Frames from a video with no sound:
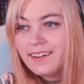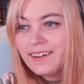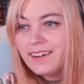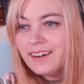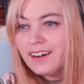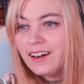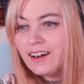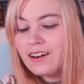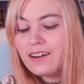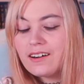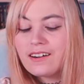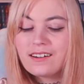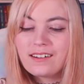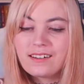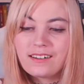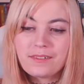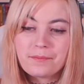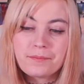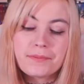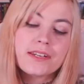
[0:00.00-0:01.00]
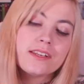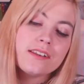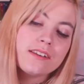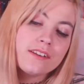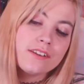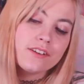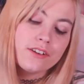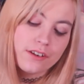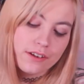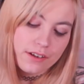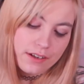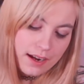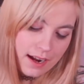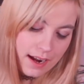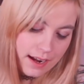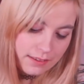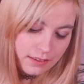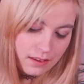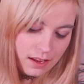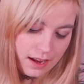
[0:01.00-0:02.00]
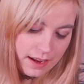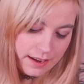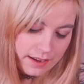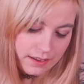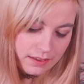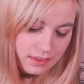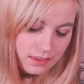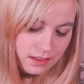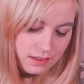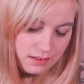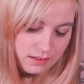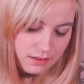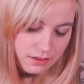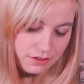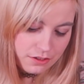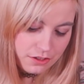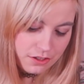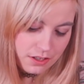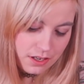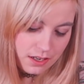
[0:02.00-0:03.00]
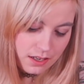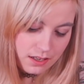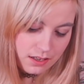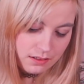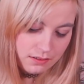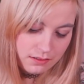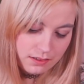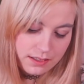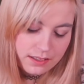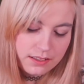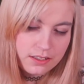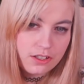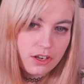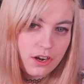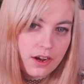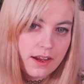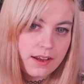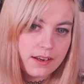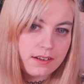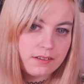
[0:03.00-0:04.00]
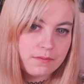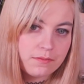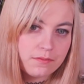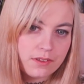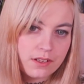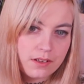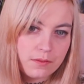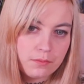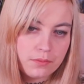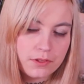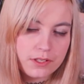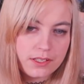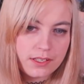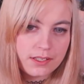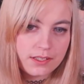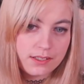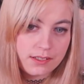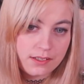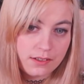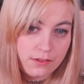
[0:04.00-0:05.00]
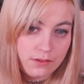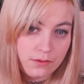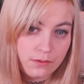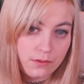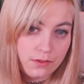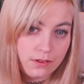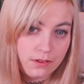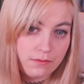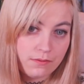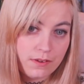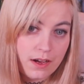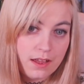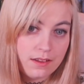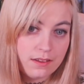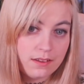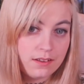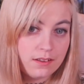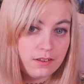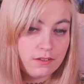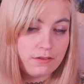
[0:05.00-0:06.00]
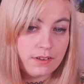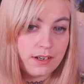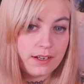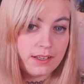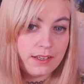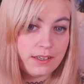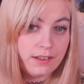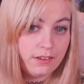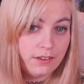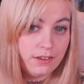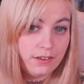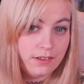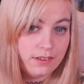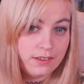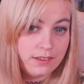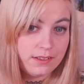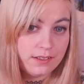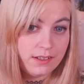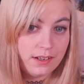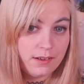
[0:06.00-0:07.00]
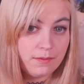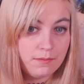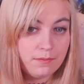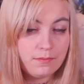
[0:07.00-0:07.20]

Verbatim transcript: oh, but you know, I like that she like died protecting her daughter rather than trying to kill her this time.